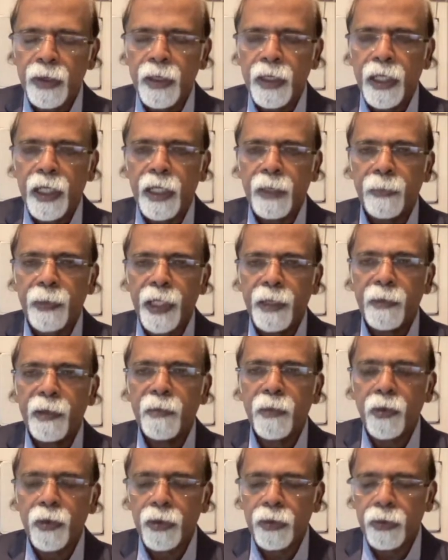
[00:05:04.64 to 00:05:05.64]
and primary
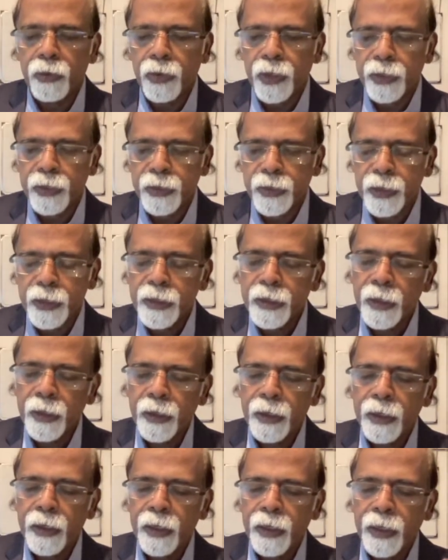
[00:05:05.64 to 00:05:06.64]
motor cortex is
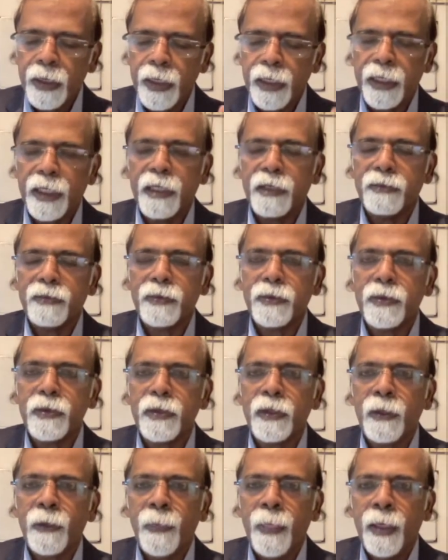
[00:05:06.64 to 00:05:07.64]
area
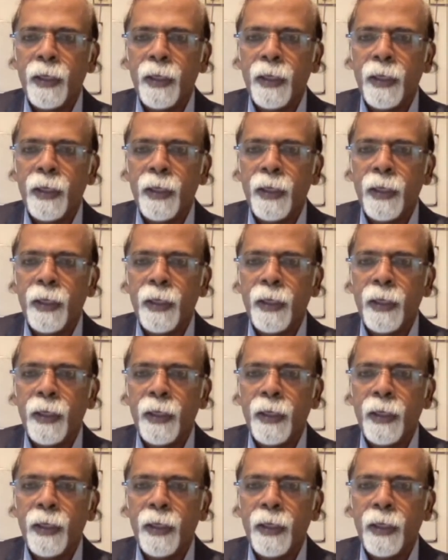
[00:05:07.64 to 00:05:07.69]
4.